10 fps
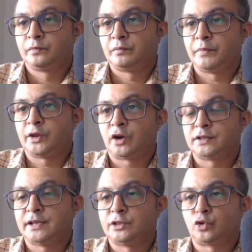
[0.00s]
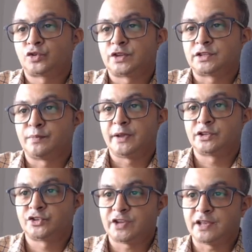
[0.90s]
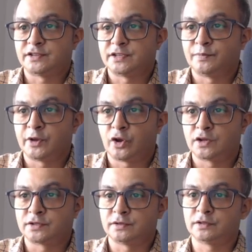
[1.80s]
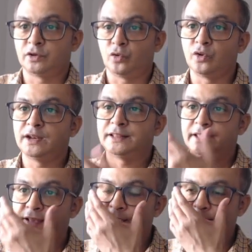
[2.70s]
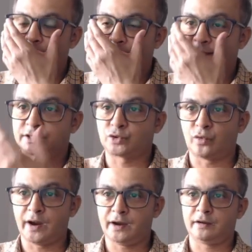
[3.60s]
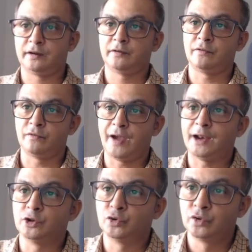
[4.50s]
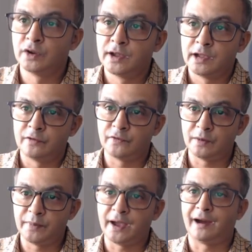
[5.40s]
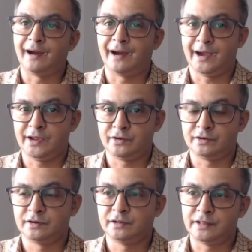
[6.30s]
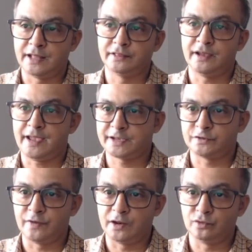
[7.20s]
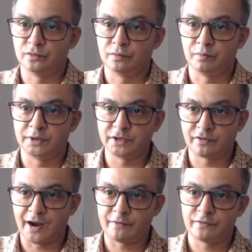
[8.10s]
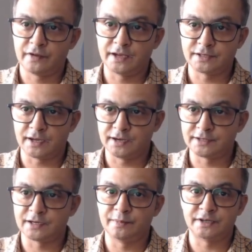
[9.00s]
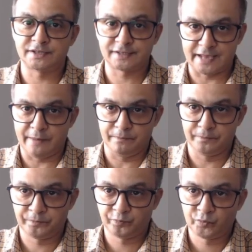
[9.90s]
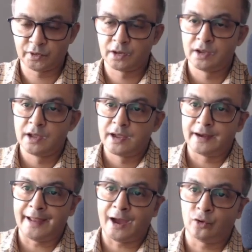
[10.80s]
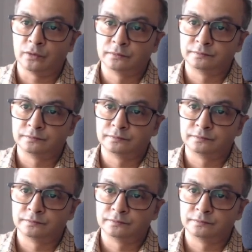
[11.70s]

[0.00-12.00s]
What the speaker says: Because there is no such major changes, because the only thing is x square value will be higher than the x value. But the graph is a little bit same. Now,